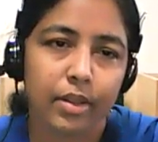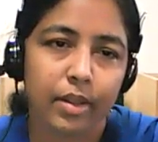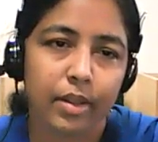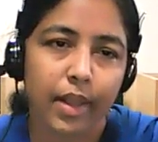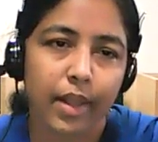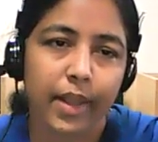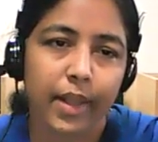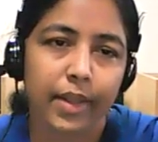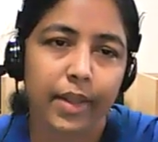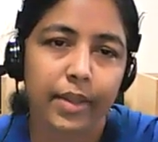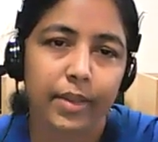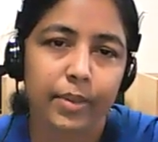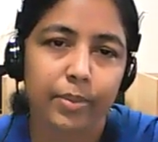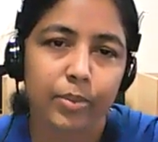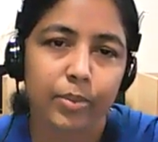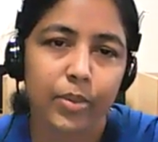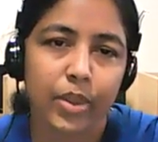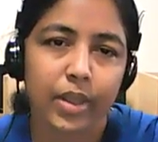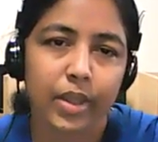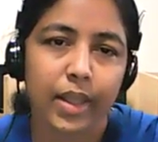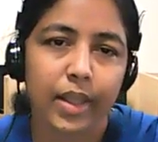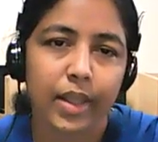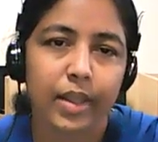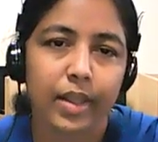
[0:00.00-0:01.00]
like the
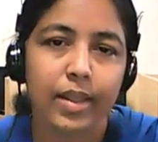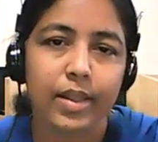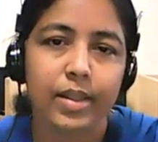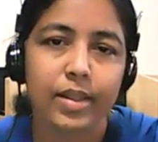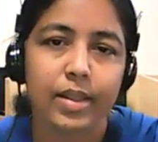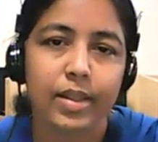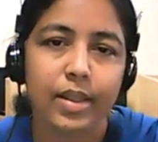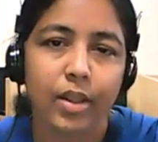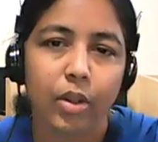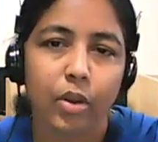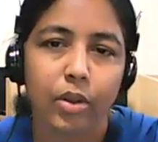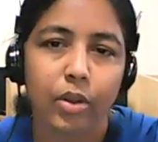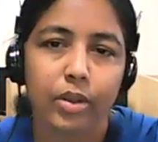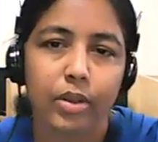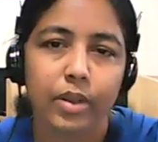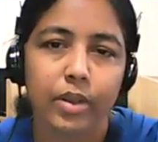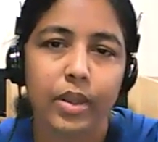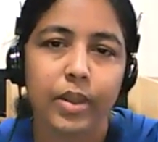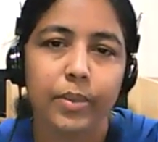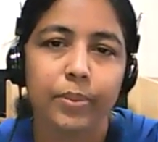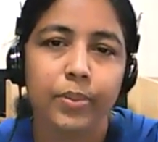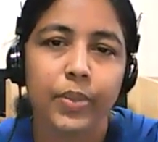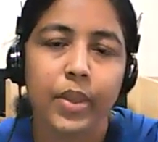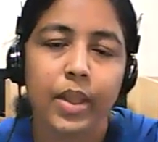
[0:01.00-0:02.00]
thickness or the
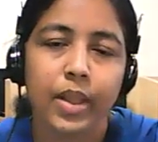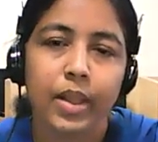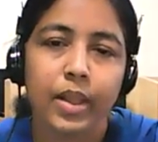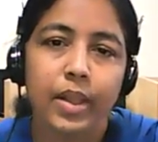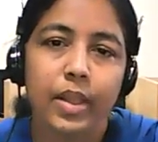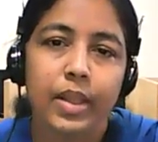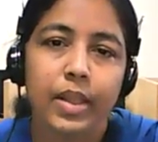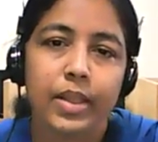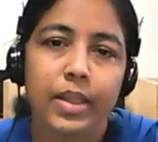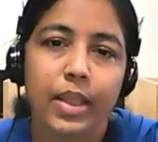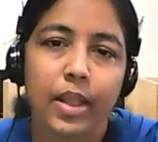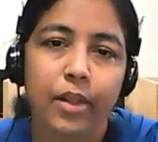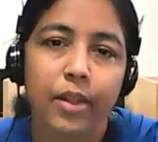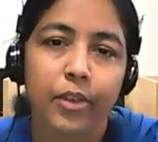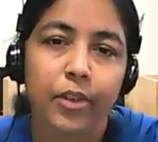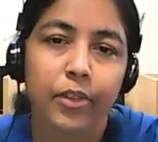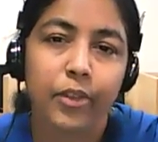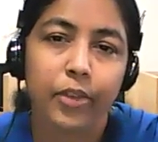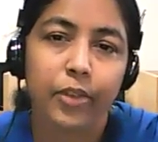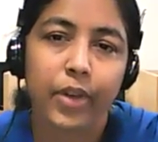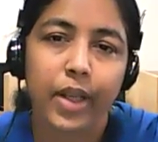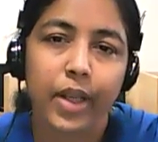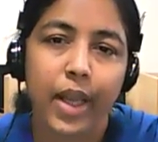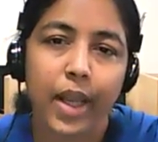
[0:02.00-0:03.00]

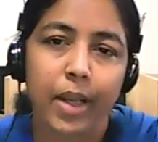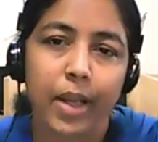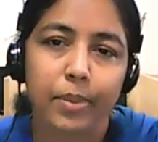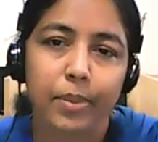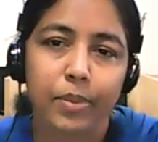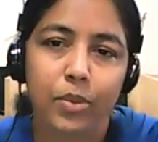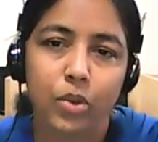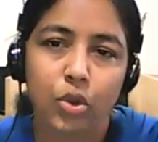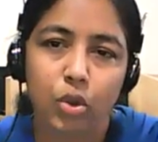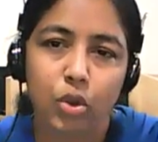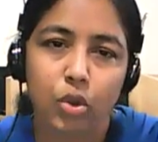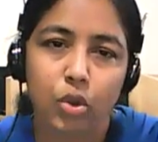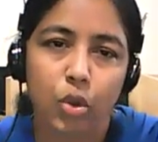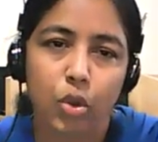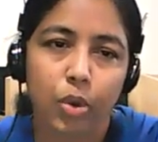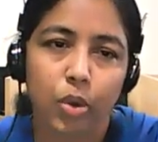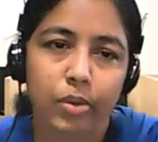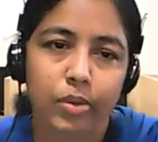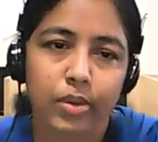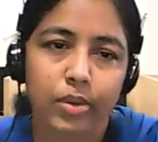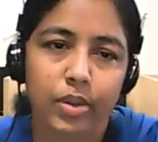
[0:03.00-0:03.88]
75 angstrom.